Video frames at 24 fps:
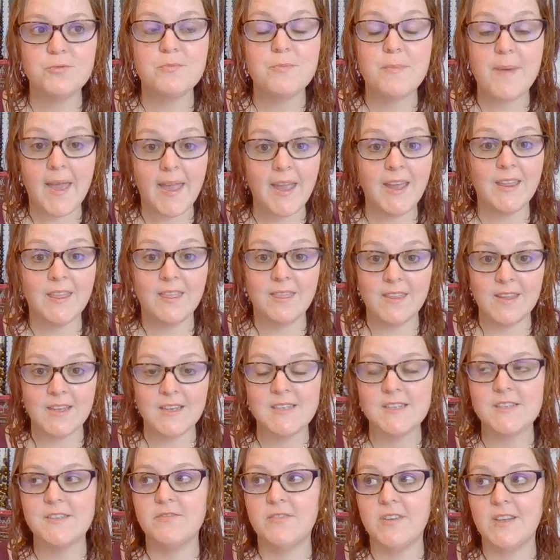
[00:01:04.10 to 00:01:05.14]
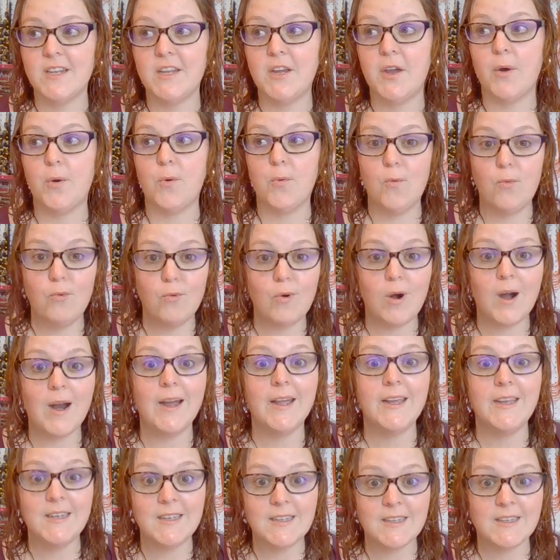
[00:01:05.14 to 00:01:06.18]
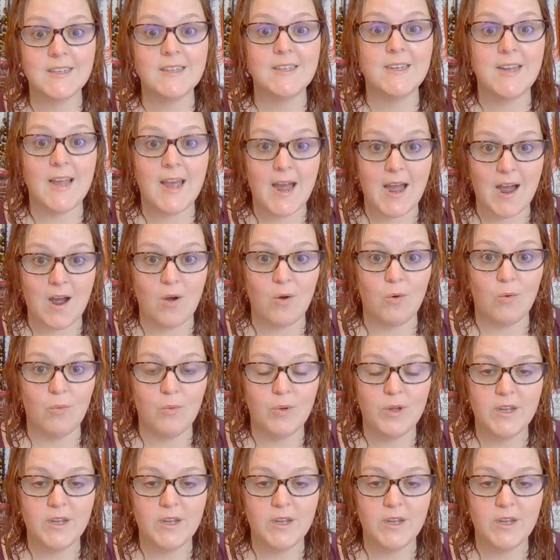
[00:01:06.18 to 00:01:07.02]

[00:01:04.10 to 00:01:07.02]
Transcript: make this video right now